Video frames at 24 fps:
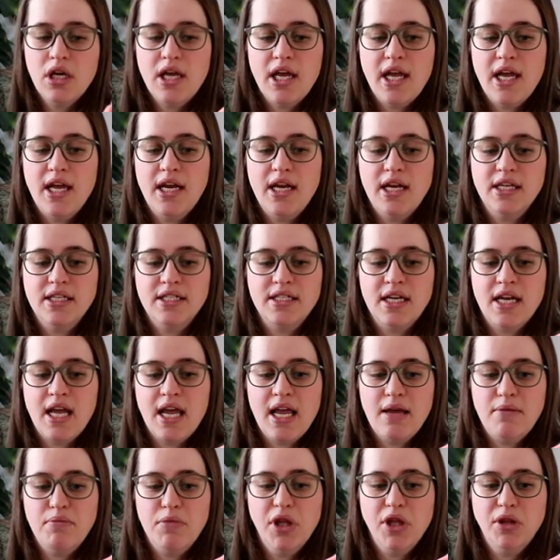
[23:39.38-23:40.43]
It is an
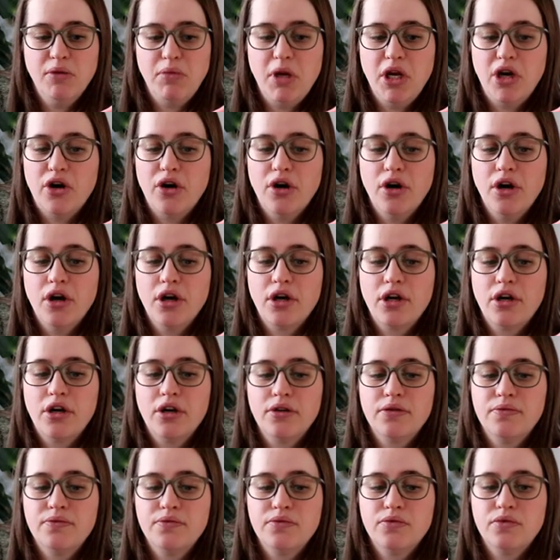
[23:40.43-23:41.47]
8mm hook,
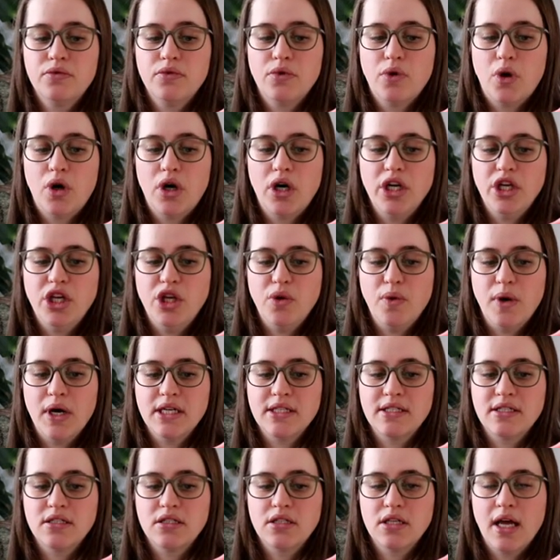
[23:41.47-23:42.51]
or a
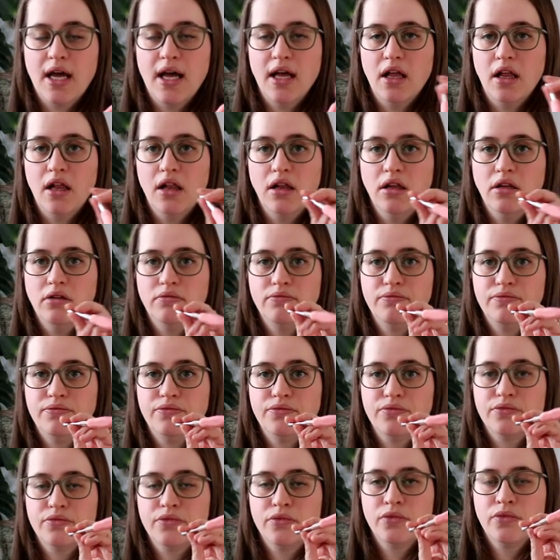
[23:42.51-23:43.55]
USL.
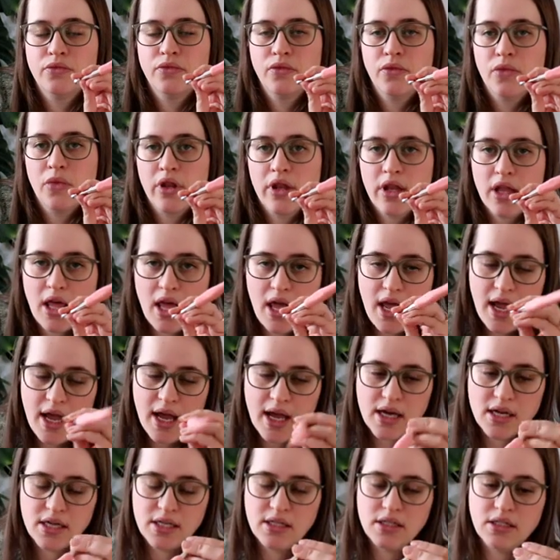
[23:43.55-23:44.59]

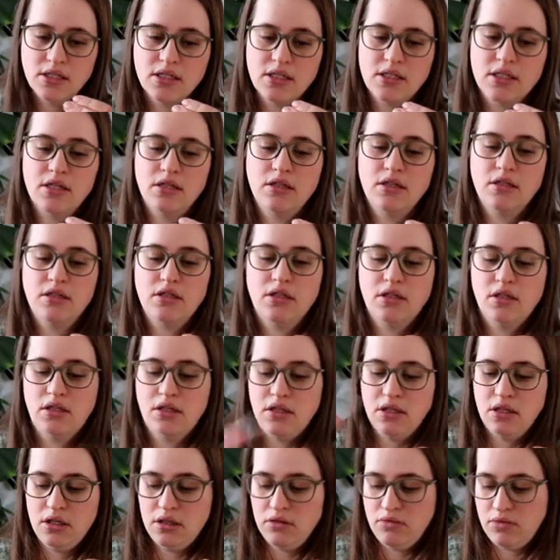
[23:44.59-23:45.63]
And
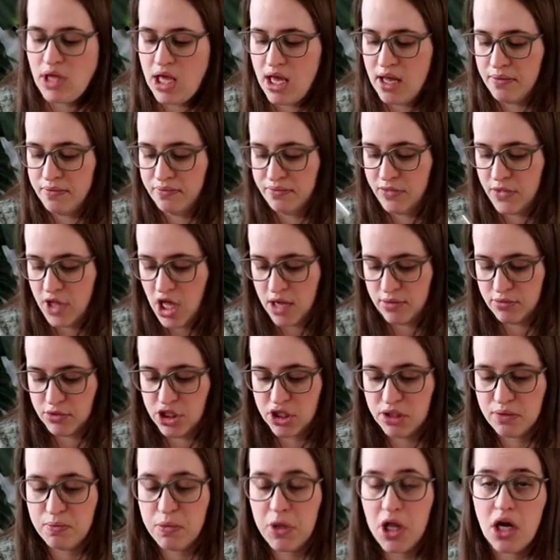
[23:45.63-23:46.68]
yeah, I'm
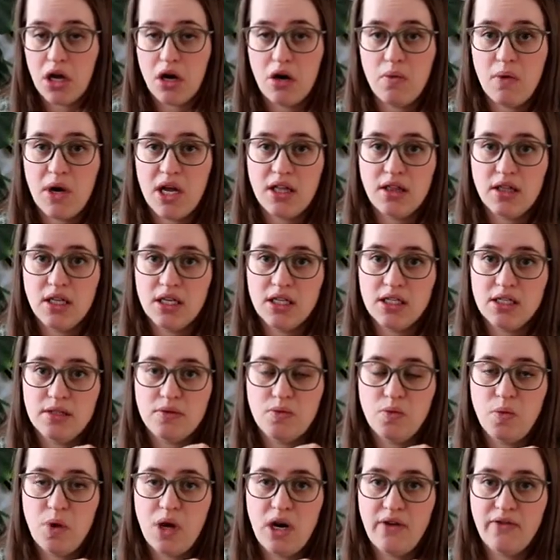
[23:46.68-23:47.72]
just plugging away at this
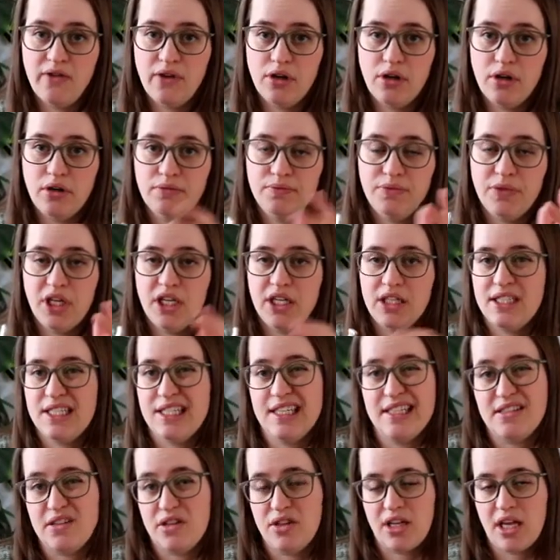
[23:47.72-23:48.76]
whenever it
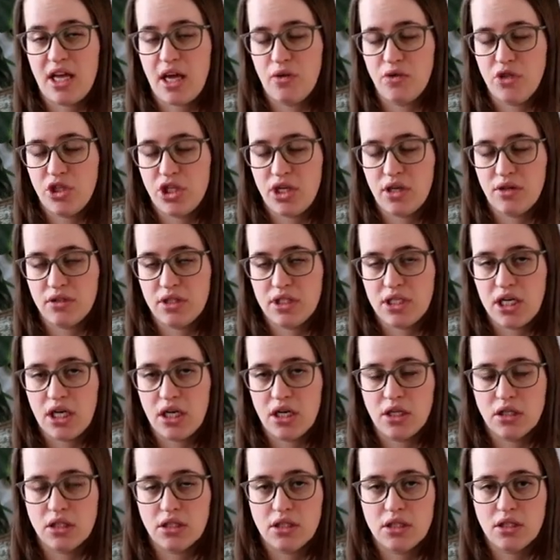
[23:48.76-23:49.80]
sits on the couch
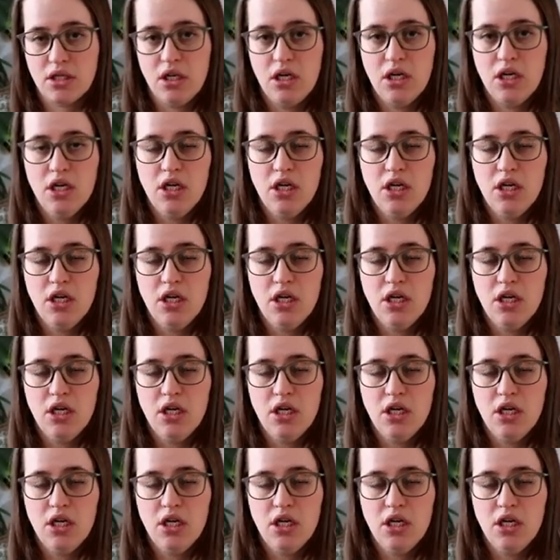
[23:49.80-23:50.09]
downstairs.